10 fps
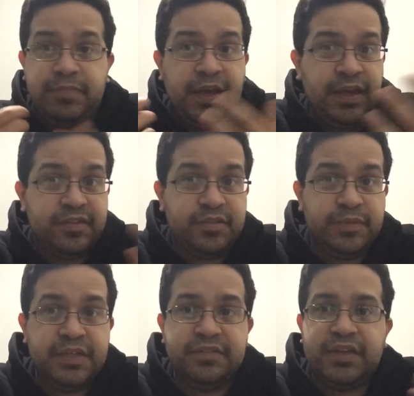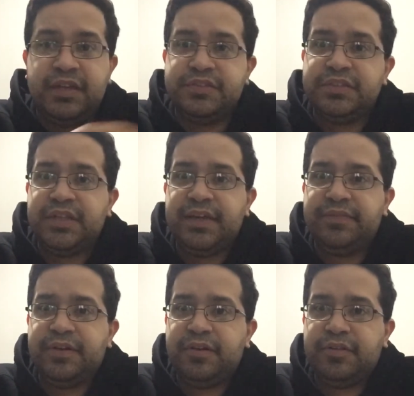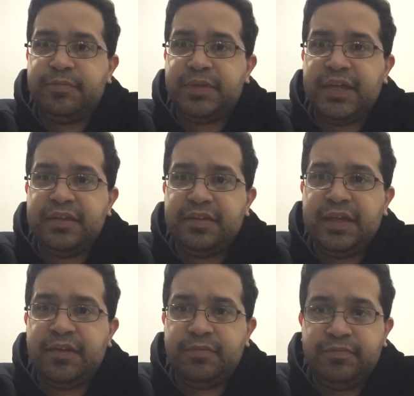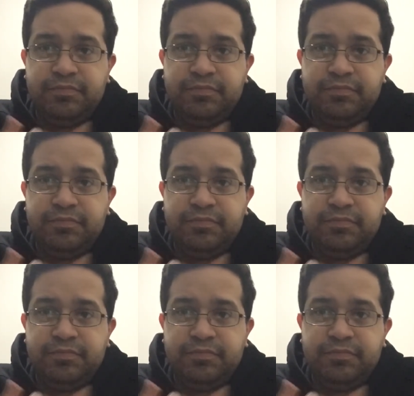possibly intelligent life on another planet, like